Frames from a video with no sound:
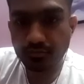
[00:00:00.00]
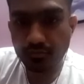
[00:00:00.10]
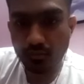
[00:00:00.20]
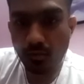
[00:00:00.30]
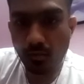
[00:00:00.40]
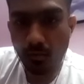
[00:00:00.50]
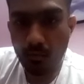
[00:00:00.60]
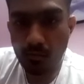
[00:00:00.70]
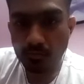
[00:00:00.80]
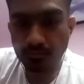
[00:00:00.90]

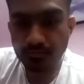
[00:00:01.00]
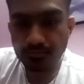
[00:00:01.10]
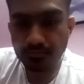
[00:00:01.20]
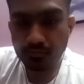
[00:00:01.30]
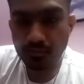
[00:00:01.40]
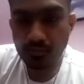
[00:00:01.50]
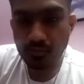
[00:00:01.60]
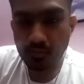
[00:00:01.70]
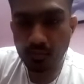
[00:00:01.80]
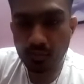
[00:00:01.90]

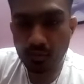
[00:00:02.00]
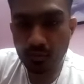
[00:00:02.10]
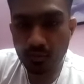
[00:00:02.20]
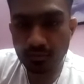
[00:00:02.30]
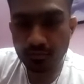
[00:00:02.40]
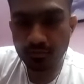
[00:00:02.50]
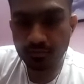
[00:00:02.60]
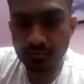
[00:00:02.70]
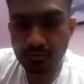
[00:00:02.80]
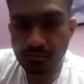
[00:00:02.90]

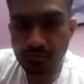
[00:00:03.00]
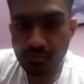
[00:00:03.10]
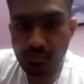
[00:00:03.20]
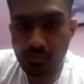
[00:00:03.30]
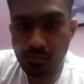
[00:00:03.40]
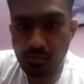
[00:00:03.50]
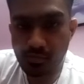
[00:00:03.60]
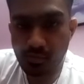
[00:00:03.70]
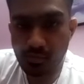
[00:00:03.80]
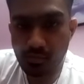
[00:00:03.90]

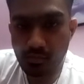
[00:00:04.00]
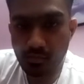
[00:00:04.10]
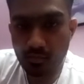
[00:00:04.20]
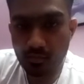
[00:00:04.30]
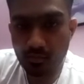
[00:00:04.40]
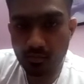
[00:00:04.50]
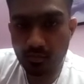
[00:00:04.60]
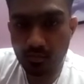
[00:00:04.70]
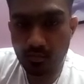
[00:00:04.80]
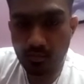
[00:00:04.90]

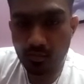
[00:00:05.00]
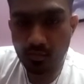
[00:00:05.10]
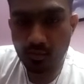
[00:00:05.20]
No words are spoken by the person on screen.